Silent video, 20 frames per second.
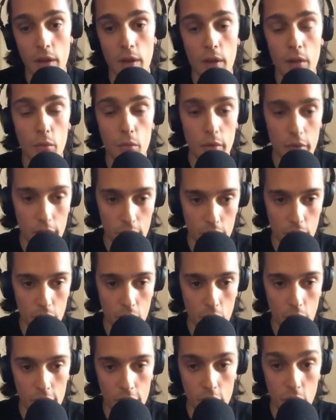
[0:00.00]
with you,
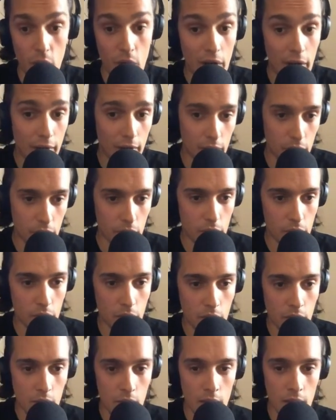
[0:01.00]
what you like to
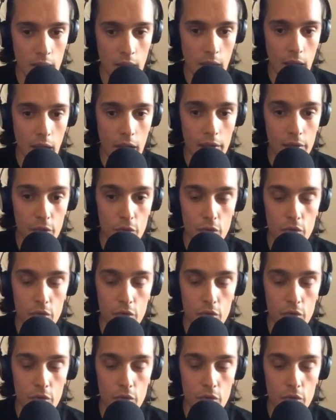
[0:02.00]
do, and